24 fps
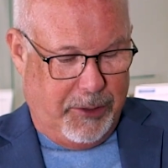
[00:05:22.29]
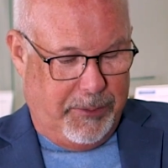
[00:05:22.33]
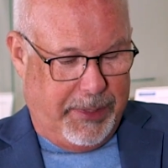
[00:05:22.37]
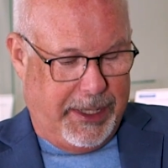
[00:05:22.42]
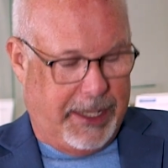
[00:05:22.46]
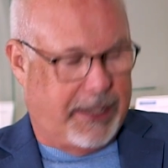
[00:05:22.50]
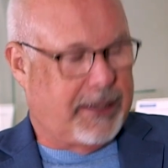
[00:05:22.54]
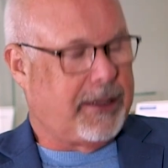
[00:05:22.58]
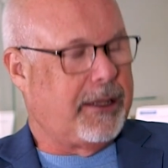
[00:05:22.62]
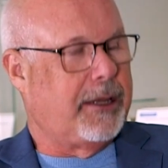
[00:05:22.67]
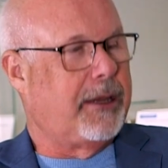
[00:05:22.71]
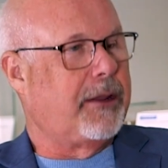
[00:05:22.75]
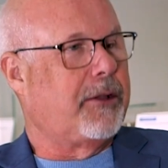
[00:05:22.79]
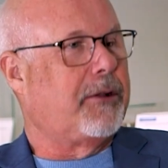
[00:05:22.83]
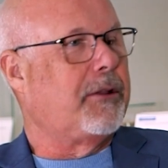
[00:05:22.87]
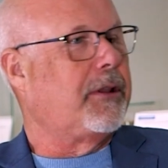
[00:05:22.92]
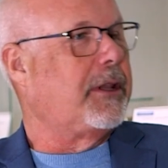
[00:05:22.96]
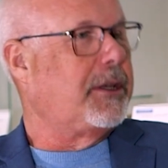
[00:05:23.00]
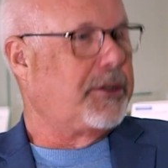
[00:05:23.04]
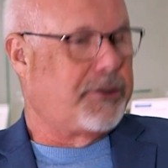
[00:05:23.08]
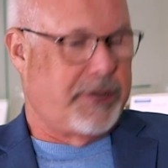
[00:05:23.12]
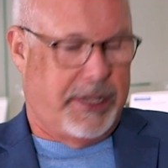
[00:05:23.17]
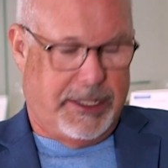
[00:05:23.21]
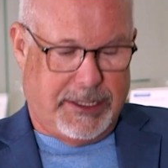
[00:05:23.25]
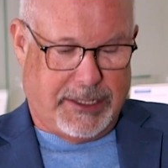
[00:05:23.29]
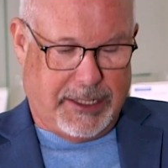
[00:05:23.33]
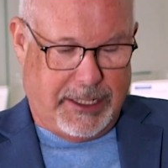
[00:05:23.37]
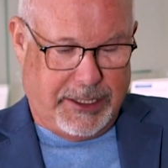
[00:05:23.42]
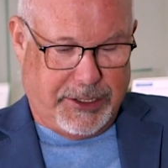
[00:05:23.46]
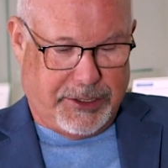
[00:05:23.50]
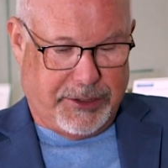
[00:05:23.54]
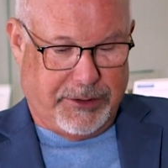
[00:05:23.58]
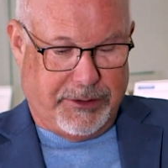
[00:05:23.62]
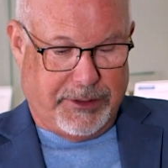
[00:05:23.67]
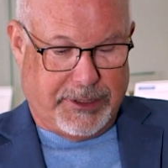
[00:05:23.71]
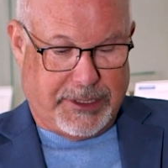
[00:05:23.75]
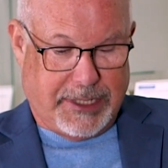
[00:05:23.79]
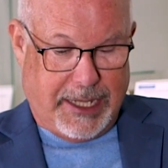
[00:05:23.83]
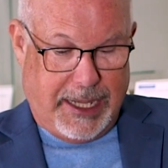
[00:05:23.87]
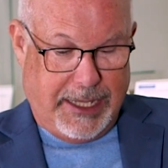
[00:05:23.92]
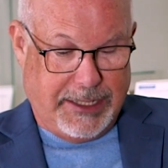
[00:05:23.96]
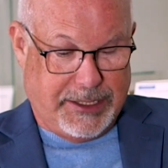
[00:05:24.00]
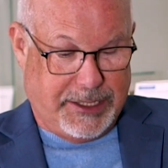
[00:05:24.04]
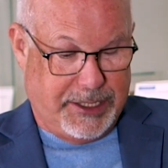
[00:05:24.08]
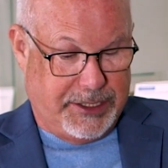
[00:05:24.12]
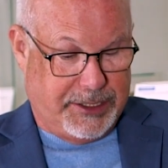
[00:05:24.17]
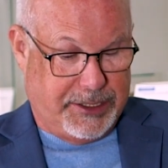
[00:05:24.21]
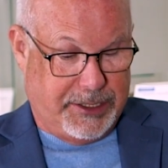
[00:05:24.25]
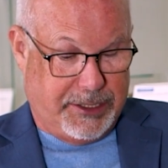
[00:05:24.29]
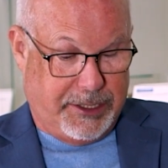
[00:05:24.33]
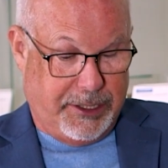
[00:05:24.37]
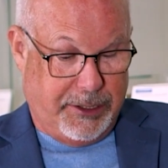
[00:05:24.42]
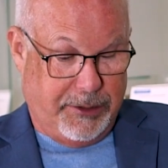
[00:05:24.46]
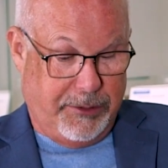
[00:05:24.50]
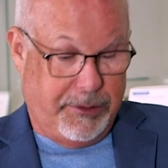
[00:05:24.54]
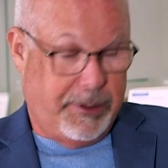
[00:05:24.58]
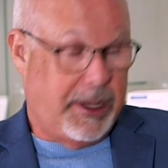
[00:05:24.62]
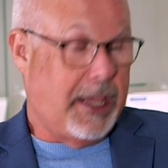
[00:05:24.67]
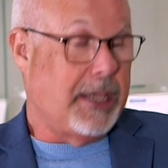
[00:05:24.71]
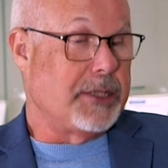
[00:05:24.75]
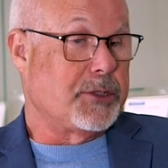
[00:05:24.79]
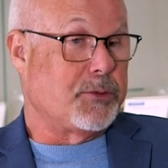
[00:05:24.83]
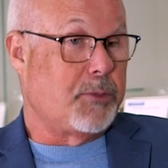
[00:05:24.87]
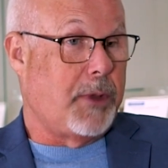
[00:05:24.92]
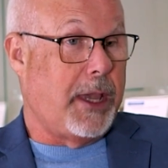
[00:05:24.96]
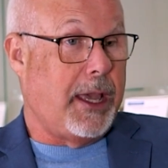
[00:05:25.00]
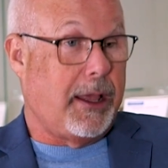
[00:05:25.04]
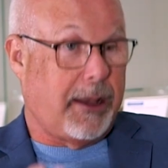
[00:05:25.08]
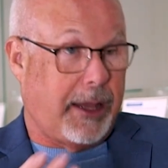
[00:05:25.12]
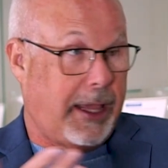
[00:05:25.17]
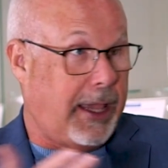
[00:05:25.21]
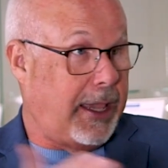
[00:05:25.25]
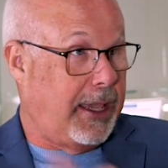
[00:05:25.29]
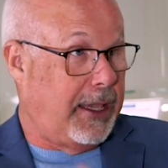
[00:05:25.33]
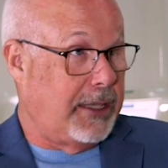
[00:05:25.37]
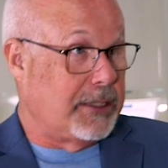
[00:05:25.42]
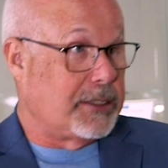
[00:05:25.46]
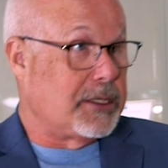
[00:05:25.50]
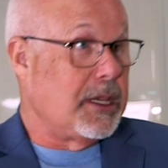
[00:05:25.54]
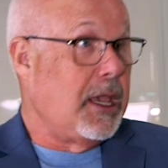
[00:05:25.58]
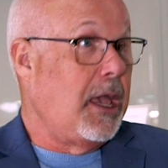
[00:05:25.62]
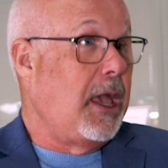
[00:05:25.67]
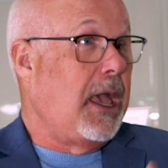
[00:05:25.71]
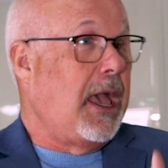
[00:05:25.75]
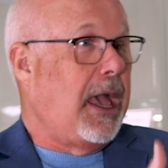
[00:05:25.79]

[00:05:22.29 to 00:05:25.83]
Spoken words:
UB Clinical and Translational Science Institute, as well as